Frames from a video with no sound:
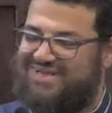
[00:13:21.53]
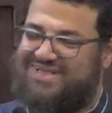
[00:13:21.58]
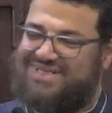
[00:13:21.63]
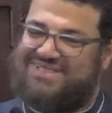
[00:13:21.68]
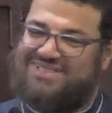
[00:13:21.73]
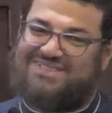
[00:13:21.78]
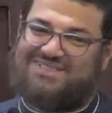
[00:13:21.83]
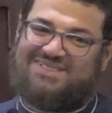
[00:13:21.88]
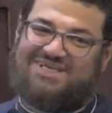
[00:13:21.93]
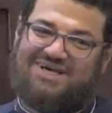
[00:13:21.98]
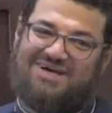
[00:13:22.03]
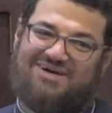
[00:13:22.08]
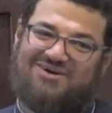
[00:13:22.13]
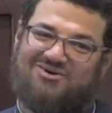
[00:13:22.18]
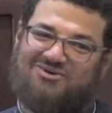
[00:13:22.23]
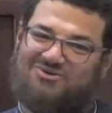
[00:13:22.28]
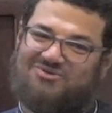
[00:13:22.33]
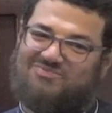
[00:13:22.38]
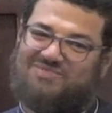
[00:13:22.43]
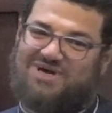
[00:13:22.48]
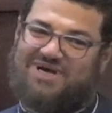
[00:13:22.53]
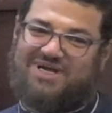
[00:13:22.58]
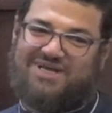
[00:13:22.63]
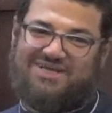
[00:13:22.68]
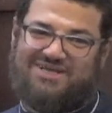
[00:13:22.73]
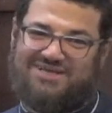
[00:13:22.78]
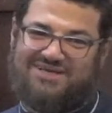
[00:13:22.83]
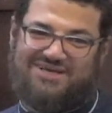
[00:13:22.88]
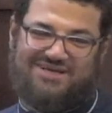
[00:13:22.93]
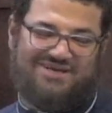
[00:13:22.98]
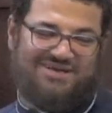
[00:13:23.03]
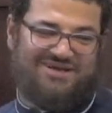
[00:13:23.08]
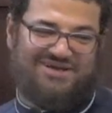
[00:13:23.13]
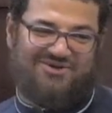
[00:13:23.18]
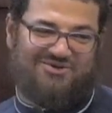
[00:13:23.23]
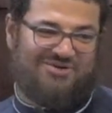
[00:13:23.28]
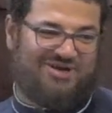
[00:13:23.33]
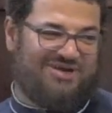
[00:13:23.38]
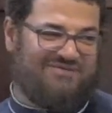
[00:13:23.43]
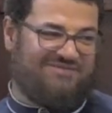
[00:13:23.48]
So, or my in-law,
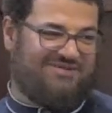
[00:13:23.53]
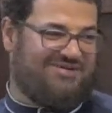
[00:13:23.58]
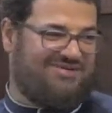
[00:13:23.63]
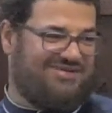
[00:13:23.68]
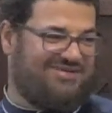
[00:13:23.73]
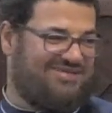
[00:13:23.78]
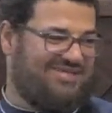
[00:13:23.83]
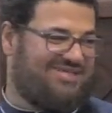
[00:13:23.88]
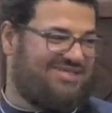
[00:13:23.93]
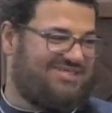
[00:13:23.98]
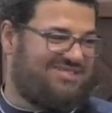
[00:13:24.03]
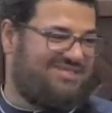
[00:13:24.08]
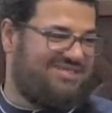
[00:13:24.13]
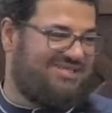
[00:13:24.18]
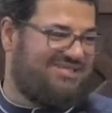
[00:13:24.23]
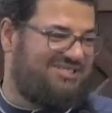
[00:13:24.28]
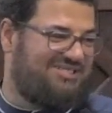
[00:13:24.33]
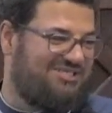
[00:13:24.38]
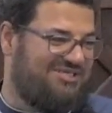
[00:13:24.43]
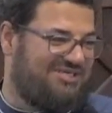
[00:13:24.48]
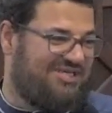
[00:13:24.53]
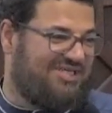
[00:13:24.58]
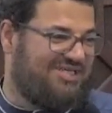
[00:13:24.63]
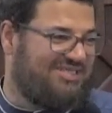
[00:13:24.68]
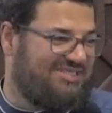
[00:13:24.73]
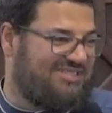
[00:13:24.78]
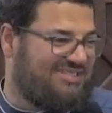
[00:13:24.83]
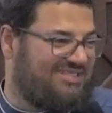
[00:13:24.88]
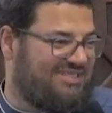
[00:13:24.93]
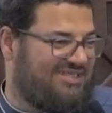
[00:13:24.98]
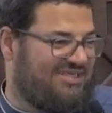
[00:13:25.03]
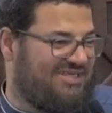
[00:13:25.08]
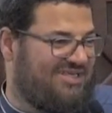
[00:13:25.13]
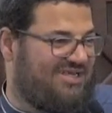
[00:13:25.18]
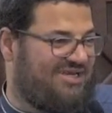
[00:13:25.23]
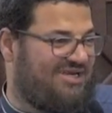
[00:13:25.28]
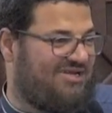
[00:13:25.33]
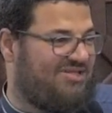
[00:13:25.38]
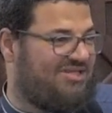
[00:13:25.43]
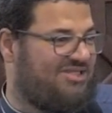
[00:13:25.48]
whatever is the issue is. You
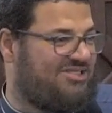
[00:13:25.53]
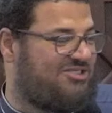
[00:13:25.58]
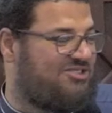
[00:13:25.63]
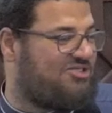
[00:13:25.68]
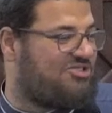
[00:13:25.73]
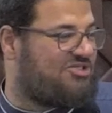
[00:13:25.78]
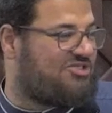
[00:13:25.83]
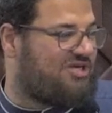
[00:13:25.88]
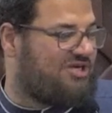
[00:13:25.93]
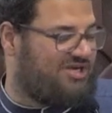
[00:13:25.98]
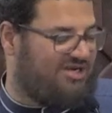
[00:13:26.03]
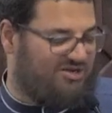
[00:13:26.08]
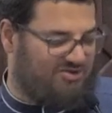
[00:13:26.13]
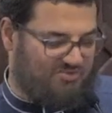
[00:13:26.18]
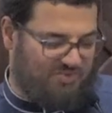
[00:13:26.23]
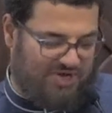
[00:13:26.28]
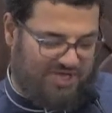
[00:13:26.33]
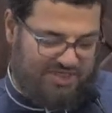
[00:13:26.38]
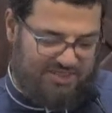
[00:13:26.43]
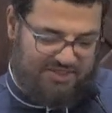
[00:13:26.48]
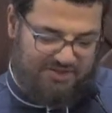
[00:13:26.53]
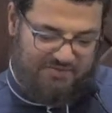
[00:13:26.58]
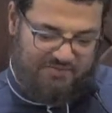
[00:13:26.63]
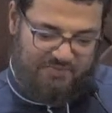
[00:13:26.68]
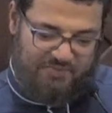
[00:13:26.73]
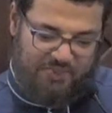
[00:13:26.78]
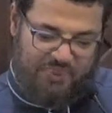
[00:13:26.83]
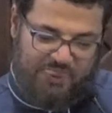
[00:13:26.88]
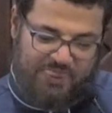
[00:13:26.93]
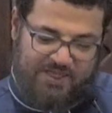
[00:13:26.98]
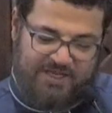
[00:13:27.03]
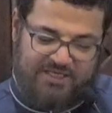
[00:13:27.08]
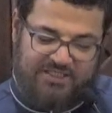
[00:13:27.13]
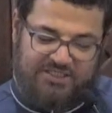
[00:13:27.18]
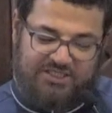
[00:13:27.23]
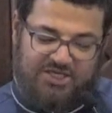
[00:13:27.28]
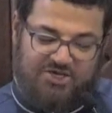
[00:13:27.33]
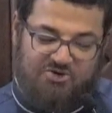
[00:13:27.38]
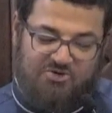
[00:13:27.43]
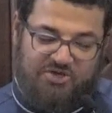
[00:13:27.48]
know, that you're struggling with.
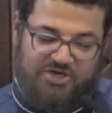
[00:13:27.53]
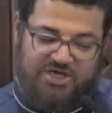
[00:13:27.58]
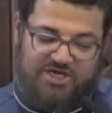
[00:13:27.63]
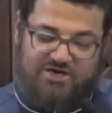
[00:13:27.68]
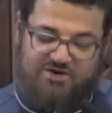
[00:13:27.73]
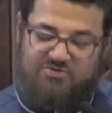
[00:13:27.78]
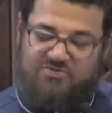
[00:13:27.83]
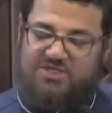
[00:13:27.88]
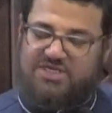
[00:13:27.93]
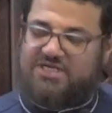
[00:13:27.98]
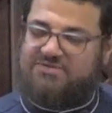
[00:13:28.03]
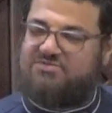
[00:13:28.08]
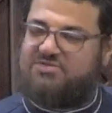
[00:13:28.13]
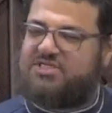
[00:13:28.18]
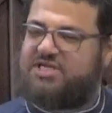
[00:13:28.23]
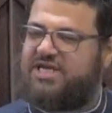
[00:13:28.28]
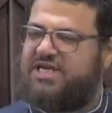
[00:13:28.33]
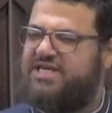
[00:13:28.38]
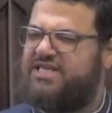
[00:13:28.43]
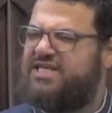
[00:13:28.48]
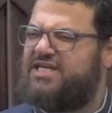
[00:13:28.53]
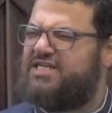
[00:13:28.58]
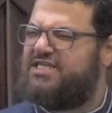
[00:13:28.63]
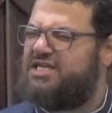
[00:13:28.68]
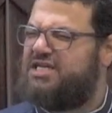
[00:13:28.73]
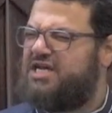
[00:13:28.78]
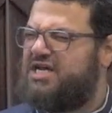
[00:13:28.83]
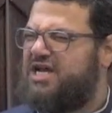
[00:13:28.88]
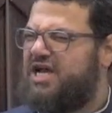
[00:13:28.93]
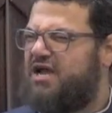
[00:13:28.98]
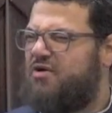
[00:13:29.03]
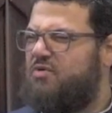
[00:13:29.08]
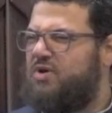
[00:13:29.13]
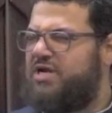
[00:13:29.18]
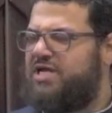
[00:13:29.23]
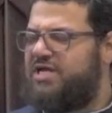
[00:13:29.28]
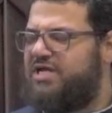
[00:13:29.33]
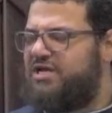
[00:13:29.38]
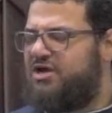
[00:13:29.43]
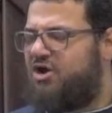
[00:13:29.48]
So here I'm saying that I want
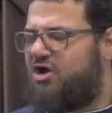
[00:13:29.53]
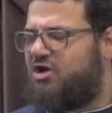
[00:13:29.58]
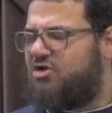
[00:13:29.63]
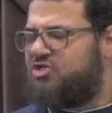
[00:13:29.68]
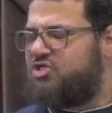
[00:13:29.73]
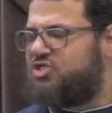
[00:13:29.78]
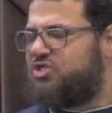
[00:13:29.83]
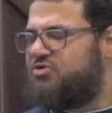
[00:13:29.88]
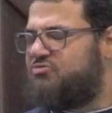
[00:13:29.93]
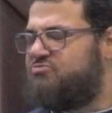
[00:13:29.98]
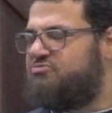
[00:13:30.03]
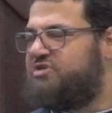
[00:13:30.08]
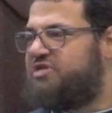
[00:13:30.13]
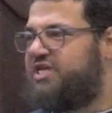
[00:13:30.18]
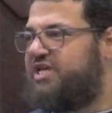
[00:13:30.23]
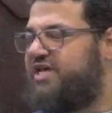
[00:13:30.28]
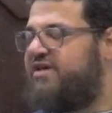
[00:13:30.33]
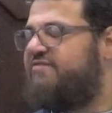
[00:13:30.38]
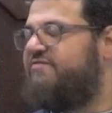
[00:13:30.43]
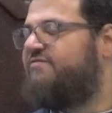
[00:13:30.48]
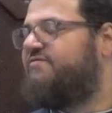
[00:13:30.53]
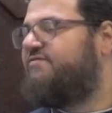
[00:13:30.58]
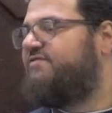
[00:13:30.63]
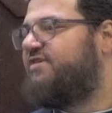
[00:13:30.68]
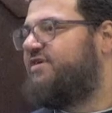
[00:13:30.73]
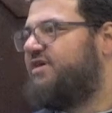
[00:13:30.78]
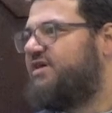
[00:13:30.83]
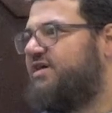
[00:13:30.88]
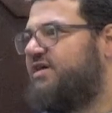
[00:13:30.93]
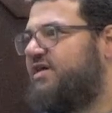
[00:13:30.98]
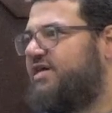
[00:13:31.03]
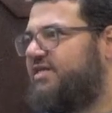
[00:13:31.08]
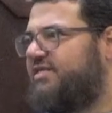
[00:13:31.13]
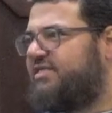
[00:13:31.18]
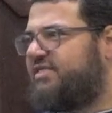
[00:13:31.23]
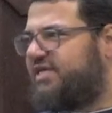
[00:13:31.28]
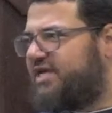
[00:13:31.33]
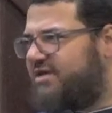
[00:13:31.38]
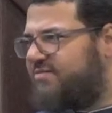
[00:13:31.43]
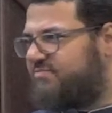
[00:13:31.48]
to also give
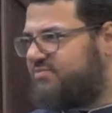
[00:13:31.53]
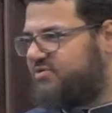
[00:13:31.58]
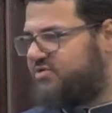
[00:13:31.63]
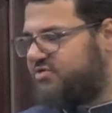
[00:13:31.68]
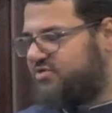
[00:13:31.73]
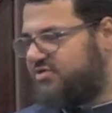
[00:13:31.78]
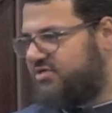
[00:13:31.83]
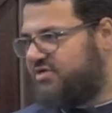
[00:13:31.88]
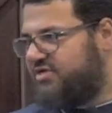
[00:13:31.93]
tips